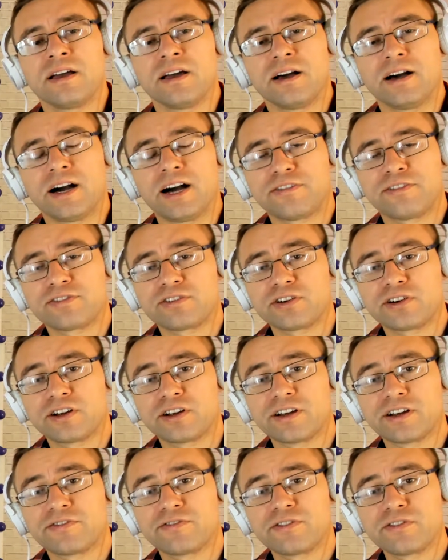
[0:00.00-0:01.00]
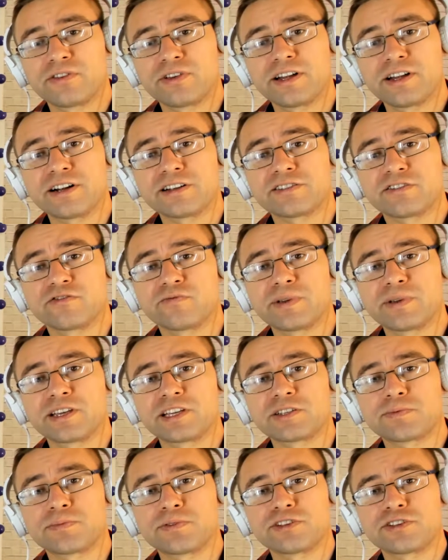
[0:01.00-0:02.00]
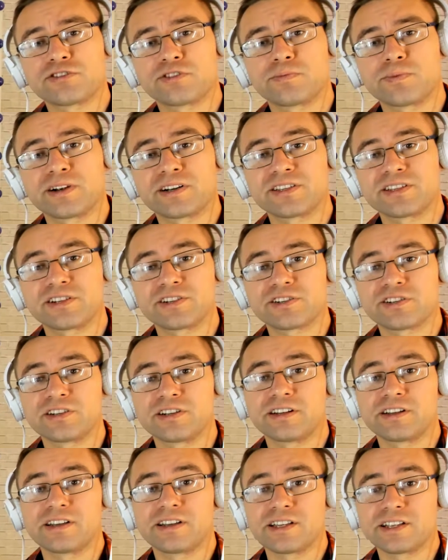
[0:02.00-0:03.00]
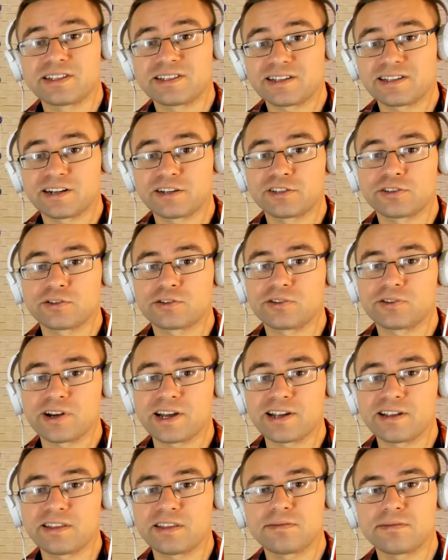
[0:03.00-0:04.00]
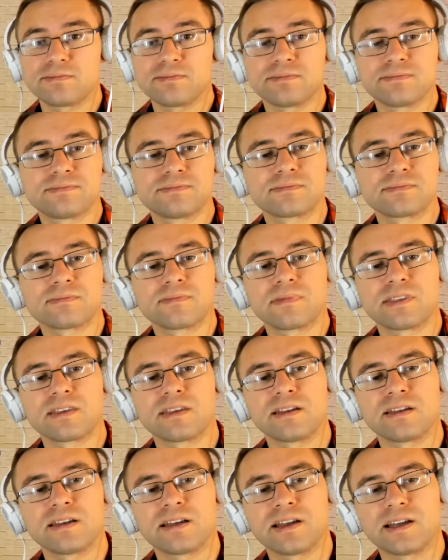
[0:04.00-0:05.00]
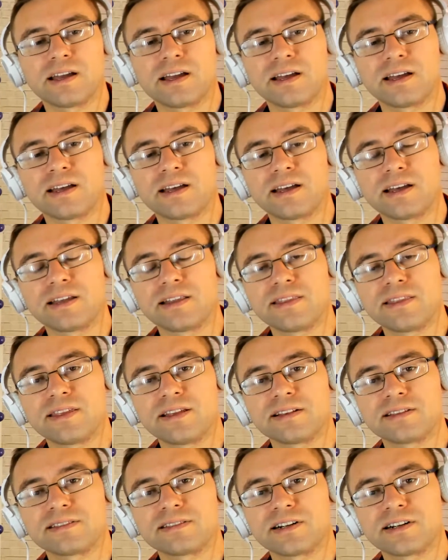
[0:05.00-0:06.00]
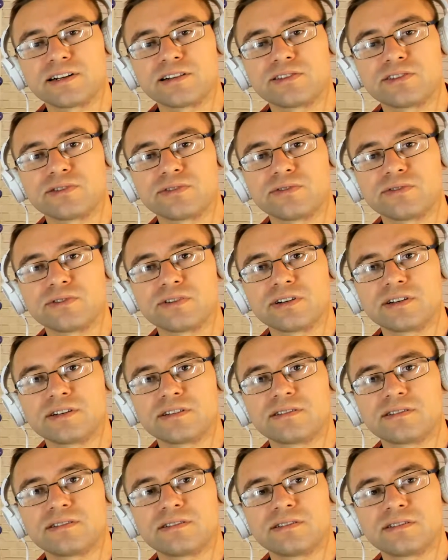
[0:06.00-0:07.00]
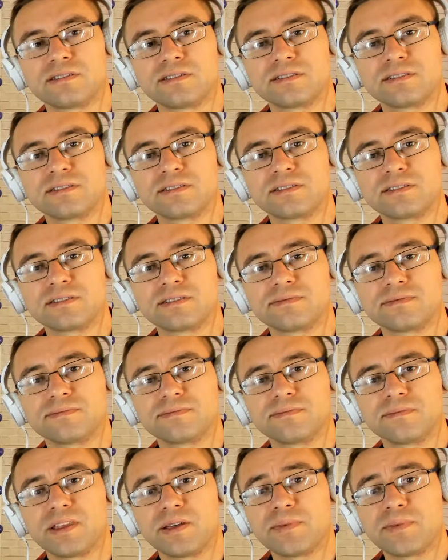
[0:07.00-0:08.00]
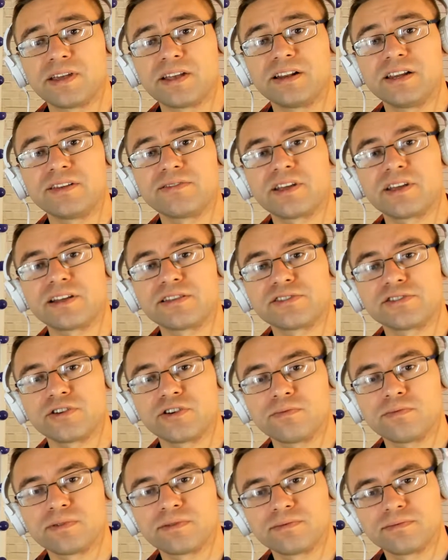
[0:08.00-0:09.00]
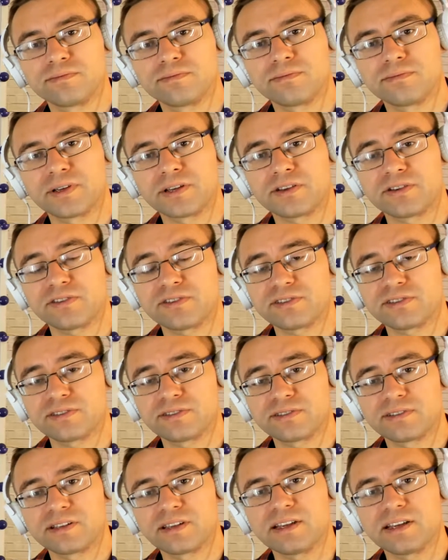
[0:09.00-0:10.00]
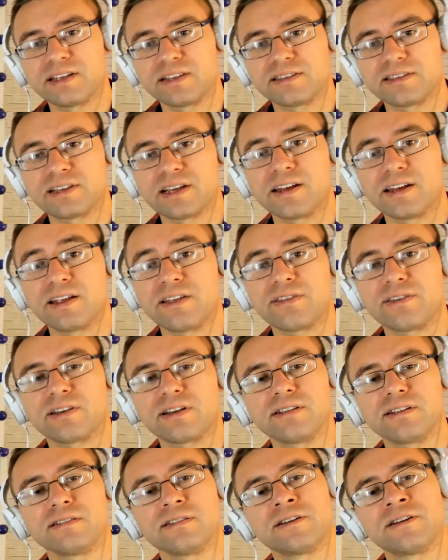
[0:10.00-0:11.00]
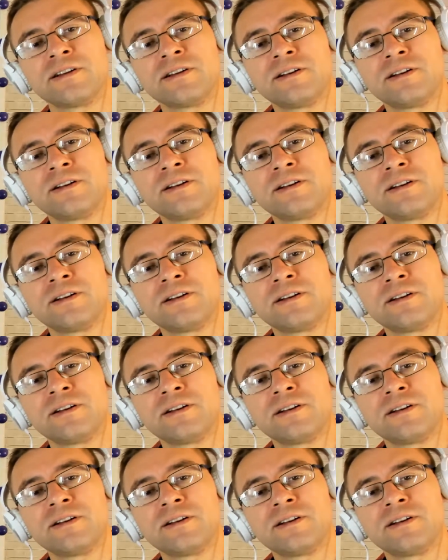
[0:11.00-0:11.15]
after a few years of being a spiritual practitioner, it'll start to grind them, and they'll start to, they may leave that job because it's unethical.